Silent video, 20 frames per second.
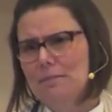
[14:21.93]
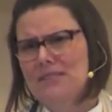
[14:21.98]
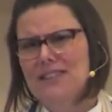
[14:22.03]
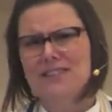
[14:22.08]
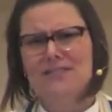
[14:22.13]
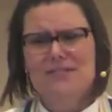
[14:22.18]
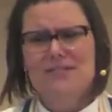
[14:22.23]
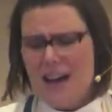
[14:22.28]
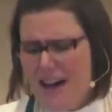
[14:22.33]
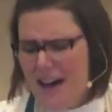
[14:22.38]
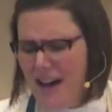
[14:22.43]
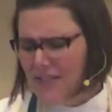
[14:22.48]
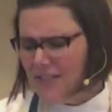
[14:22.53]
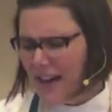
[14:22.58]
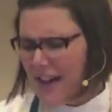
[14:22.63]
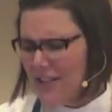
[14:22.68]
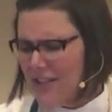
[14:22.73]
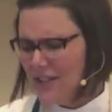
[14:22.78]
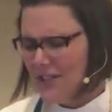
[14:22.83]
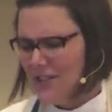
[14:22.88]
to love
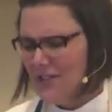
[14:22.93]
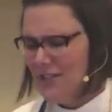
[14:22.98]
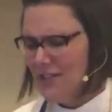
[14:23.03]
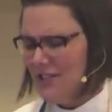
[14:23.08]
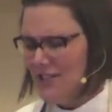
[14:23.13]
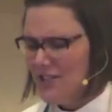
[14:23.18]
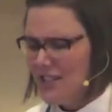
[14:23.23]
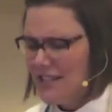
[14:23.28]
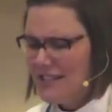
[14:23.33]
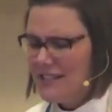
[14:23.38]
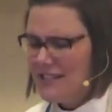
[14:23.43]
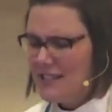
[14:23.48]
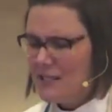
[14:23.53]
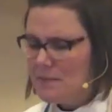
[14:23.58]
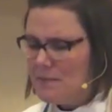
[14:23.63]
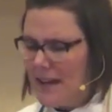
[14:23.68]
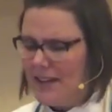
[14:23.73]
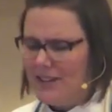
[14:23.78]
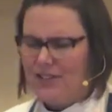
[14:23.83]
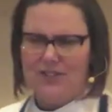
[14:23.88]
others just
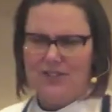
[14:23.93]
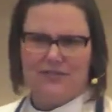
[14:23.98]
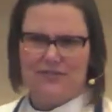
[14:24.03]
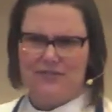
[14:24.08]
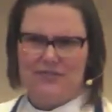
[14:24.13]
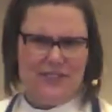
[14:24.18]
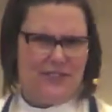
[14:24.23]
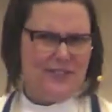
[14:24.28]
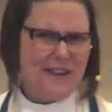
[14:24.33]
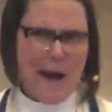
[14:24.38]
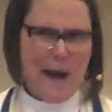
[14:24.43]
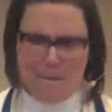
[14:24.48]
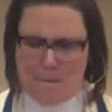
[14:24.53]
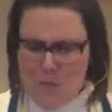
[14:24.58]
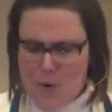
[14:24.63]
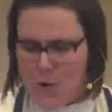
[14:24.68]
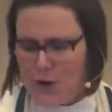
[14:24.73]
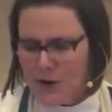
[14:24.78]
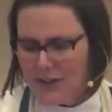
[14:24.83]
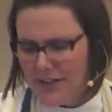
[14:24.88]
as much, if not
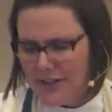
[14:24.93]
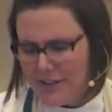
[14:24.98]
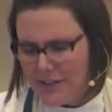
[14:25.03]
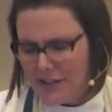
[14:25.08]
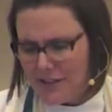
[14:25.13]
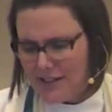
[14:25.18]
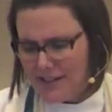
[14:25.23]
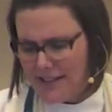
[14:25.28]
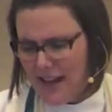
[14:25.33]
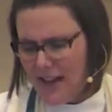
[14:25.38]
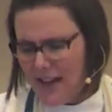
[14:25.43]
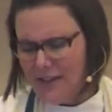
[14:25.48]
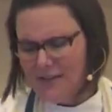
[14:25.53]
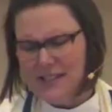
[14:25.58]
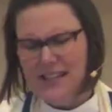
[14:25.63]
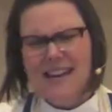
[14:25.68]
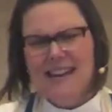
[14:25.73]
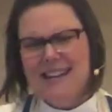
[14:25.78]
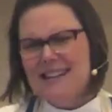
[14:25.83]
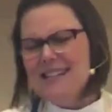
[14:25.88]
more than
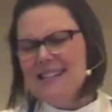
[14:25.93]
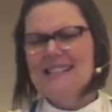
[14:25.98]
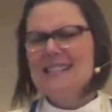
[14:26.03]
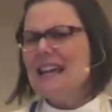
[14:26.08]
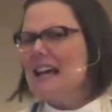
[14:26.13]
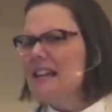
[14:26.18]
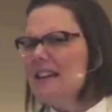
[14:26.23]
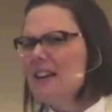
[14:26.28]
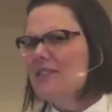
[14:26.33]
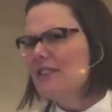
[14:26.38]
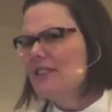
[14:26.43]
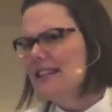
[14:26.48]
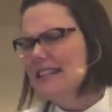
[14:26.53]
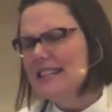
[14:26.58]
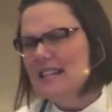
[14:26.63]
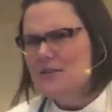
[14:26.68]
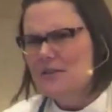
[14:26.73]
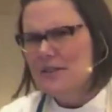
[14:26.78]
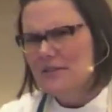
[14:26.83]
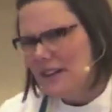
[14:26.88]
ourselves, to sell
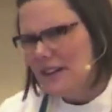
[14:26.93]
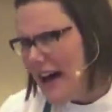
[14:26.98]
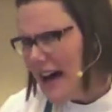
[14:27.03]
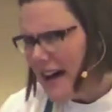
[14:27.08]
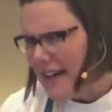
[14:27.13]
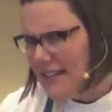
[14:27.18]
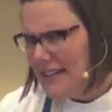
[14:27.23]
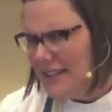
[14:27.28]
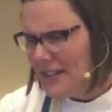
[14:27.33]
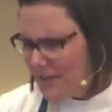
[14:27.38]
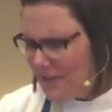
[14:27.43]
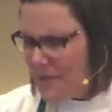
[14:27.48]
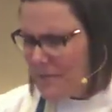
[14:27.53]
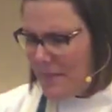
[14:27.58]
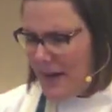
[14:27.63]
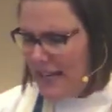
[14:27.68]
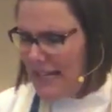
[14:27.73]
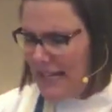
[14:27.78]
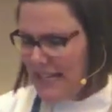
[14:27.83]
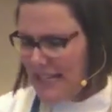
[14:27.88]
everything we've got and give the
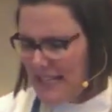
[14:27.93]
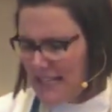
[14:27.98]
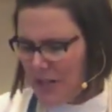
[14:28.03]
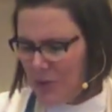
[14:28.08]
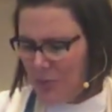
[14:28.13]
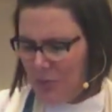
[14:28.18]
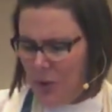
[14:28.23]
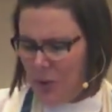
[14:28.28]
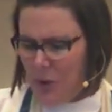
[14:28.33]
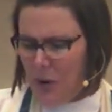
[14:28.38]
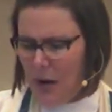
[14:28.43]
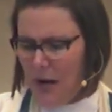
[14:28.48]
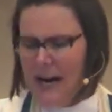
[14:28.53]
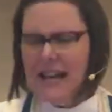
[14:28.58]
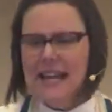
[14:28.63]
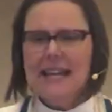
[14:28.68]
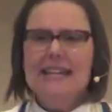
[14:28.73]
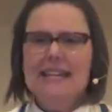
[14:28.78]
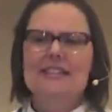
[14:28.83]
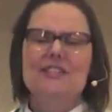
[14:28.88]
money to the poor.
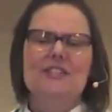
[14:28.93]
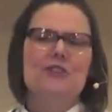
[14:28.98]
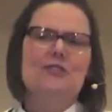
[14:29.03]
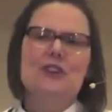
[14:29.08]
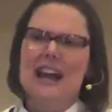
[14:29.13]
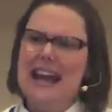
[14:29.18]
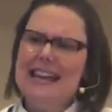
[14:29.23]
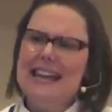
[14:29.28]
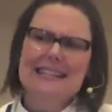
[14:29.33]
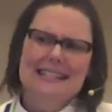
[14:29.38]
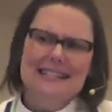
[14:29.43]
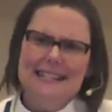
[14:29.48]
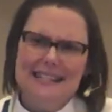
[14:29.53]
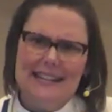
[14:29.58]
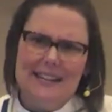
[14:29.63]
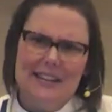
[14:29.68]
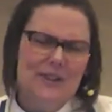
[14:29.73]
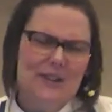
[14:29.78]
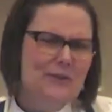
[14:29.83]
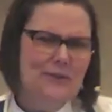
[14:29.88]
It's
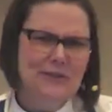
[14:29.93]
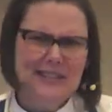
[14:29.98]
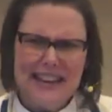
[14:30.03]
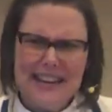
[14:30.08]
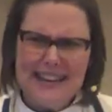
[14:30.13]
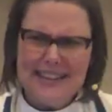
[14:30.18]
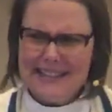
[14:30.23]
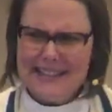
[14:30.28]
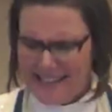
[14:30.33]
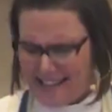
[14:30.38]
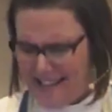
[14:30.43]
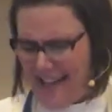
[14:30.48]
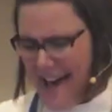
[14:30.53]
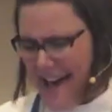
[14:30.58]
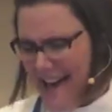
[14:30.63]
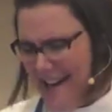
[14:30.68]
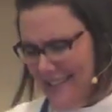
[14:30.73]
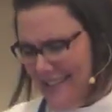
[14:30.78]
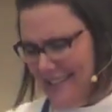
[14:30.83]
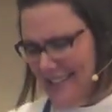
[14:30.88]
crazy. Who does
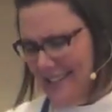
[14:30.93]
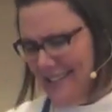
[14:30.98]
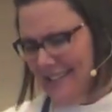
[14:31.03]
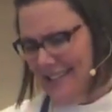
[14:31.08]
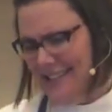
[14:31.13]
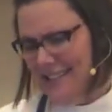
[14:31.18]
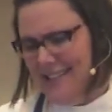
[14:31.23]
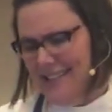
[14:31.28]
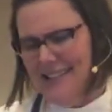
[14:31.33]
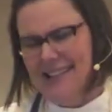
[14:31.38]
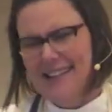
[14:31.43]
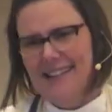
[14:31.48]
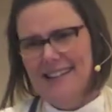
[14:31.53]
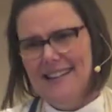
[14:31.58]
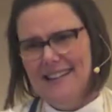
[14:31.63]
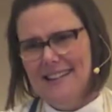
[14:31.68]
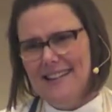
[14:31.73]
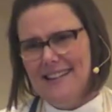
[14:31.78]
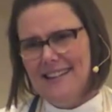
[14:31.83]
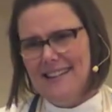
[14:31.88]
that?
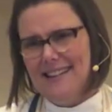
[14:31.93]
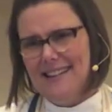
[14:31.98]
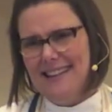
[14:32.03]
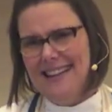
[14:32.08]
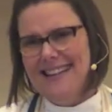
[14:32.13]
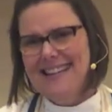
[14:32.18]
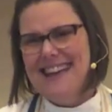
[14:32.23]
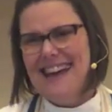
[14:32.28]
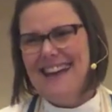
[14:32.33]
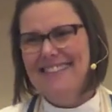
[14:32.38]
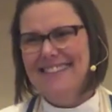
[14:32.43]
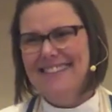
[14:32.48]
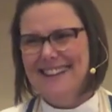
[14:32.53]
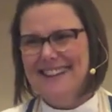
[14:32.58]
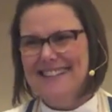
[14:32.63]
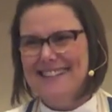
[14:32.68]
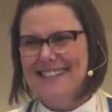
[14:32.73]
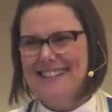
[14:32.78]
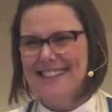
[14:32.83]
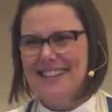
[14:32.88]
And yet
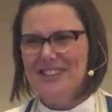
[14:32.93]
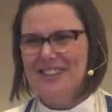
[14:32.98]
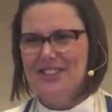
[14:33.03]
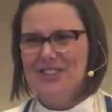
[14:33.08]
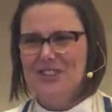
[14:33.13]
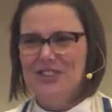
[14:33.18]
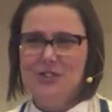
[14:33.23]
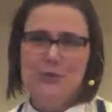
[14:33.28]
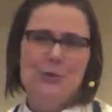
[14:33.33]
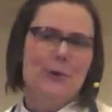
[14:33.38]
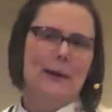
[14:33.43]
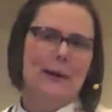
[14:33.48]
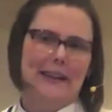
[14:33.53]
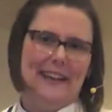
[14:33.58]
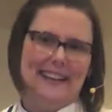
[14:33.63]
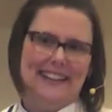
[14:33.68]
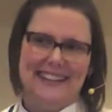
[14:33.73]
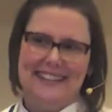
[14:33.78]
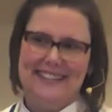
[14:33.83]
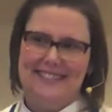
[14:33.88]
there's such
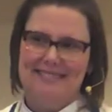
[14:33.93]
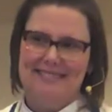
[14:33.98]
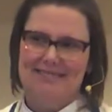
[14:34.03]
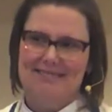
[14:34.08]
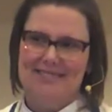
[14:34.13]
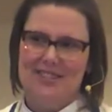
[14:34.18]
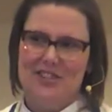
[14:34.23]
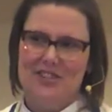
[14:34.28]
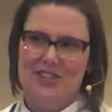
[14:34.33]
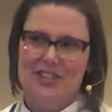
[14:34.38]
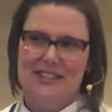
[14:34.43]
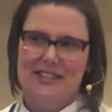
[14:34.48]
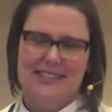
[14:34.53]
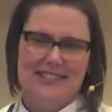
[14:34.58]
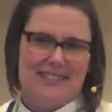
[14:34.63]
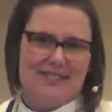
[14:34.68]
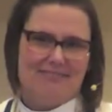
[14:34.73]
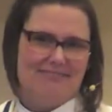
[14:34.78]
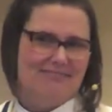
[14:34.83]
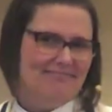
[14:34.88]
joy in it. You
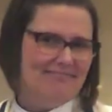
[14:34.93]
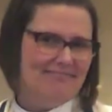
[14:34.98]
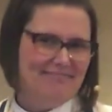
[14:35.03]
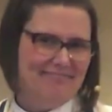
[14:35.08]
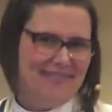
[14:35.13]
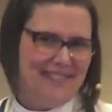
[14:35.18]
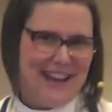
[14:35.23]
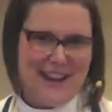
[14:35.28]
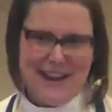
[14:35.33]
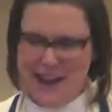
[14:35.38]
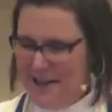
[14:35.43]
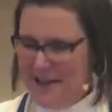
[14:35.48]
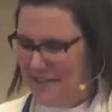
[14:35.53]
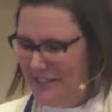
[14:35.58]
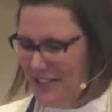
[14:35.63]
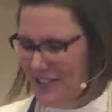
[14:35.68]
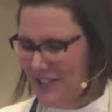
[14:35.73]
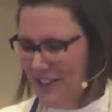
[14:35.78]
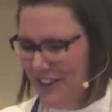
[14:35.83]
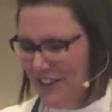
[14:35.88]
just kind of
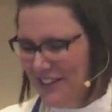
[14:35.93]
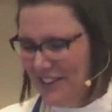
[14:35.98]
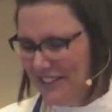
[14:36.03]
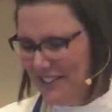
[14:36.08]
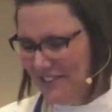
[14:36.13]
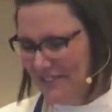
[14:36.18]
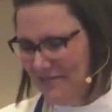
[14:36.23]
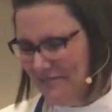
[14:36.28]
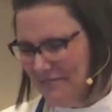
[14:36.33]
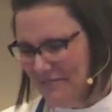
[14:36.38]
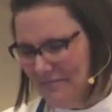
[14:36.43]
have to chuckle.